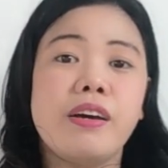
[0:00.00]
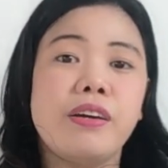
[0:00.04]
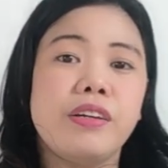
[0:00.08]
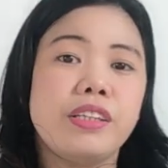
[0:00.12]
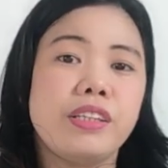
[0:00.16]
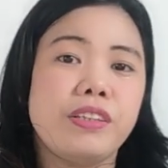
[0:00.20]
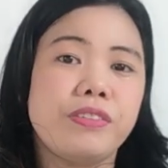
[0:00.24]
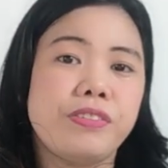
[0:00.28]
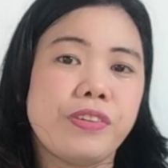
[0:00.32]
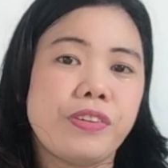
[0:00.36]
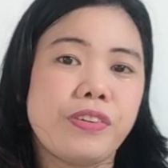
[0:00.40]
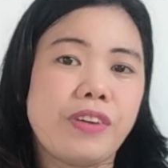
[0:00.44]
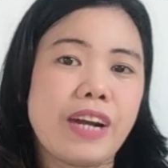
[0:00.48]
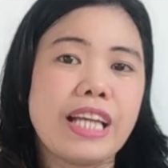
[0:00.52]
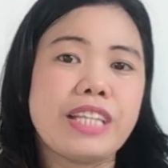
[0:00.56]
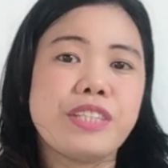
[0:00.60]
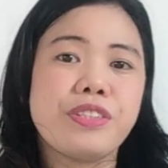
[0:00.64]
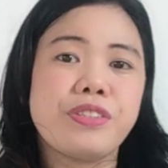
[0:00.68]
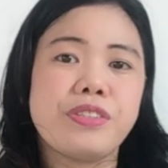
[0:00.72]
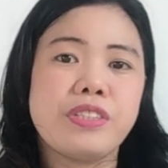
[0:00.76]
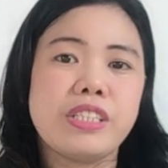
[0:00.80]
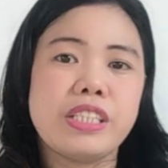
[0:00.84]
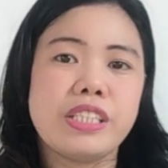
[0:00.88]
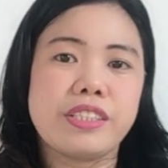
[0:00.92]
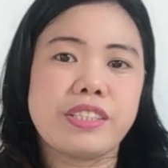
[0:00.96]
If your
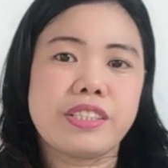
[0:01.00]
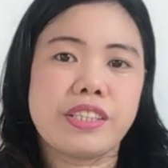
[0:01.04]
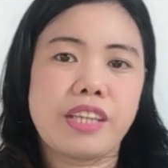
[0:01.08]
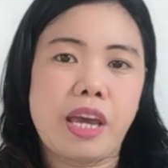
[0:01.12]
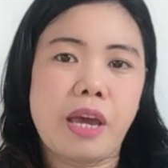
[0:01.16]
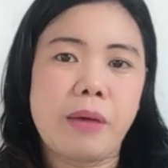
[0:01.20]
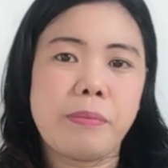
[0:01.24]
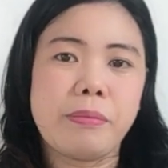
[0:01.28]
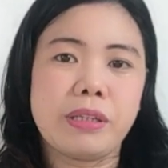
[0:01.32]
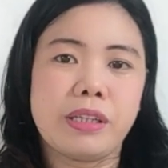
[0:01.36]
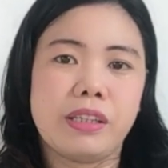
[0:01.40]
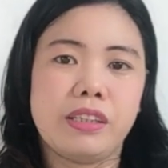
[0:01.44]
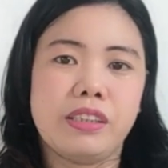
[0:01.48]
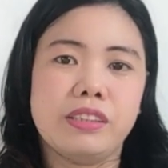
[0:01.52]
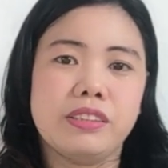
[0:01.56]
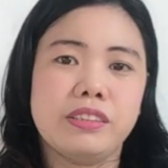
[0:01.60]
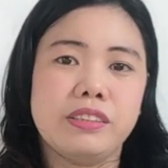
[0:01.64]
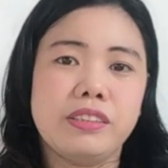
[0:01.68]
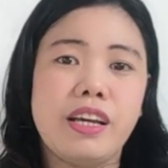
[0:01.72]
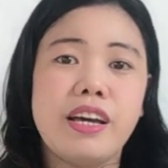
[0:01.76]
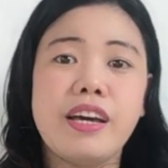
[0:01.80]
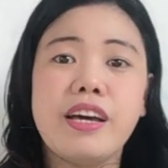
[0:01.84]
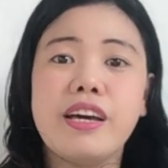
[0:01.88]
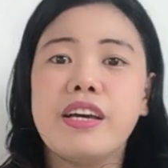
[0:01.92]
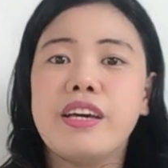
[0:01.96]
answer is
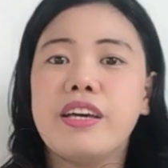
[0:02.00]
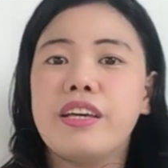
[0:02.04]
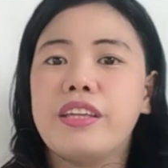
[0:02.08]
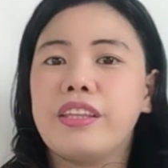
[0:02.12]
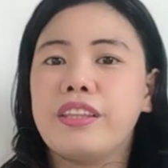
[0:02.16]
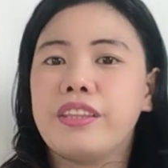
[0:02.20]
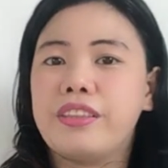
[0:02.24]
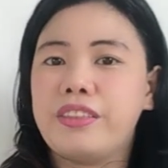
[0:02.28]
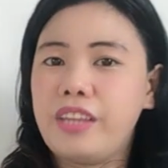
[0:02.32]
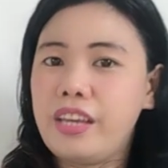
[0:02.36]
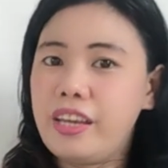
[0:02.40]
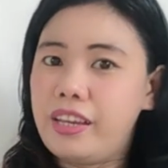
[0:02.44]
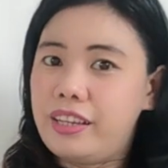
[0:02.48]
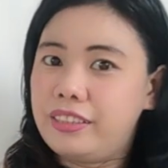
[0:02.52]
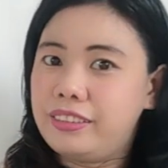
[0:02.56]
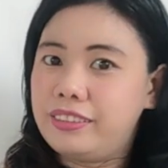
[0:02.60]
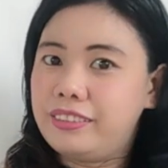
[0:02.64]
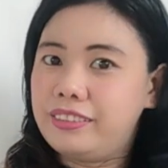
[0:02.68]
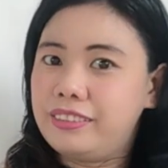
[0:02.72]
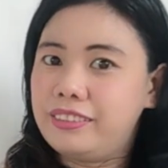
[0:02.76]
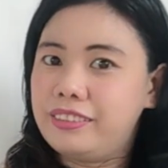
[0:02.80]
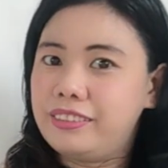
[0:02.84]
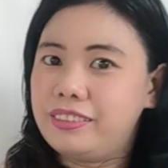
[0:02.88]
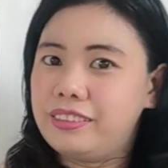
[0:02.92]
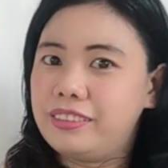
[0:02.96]
chemical,
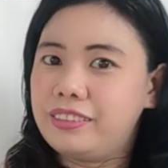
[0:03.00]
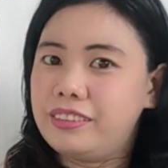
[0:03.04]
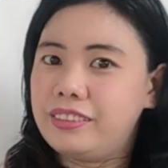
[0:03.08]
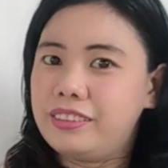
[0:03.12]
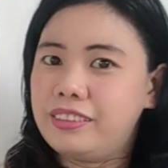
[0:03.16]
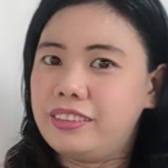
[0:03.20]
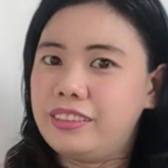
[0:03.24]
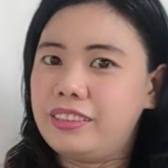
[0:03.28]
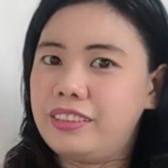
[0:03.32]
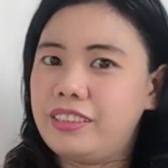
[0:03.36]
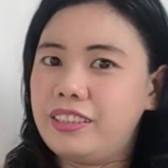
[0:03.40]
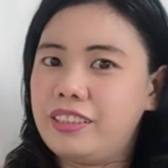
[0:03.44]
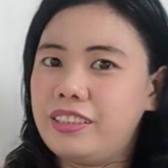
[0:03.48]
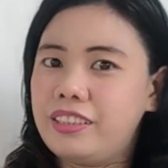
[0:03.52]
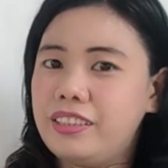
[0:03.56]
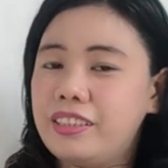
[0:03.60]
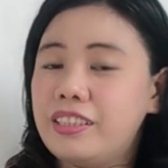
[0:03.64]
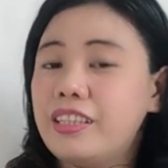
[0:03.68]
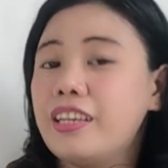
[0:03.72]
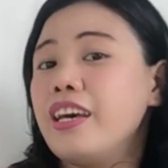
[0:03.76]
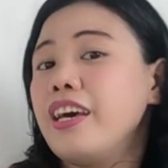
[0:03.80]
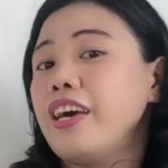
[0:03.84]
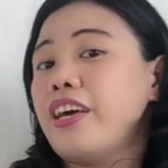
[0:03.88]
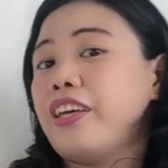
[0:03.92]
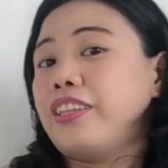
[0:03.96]
then
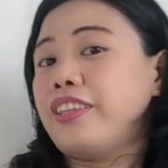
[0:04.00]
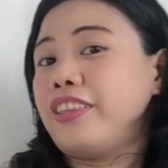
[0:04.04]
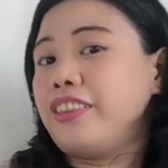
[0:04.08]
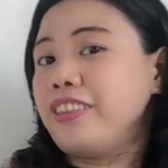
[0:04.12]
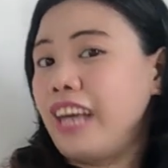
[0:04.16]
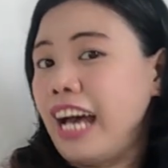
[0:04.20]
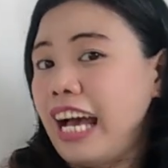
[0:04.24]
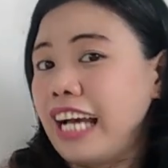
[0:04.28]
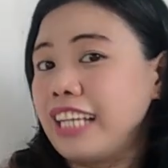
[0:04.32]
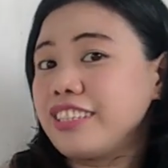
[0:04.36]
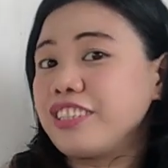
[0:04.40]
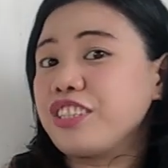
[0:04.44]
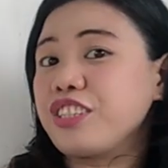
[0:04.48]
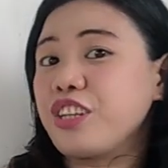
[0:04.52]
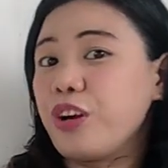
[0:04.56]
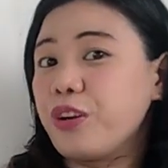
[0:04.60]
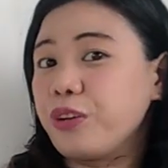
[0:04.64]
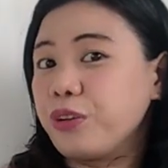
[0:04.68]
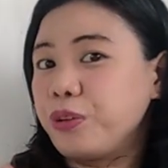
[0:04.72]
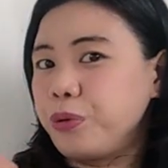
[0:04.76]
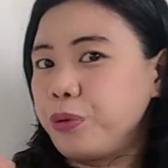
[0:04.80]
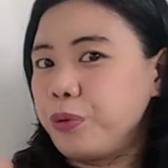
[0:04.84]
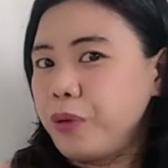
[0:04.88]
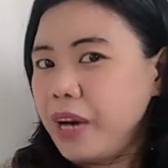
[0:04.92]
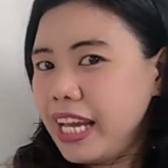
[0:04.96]

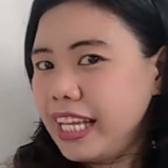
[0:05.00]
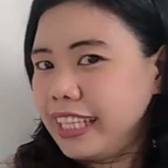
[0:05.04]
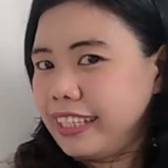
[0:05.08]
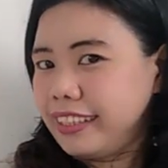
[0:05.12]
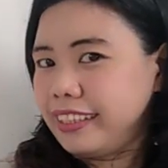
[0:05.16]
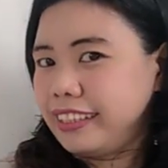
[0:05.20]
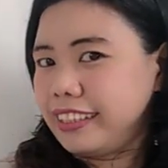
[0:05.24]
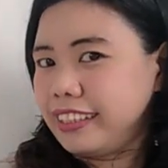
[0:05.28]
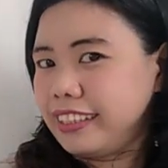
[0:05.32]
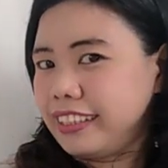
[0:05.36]
that's great.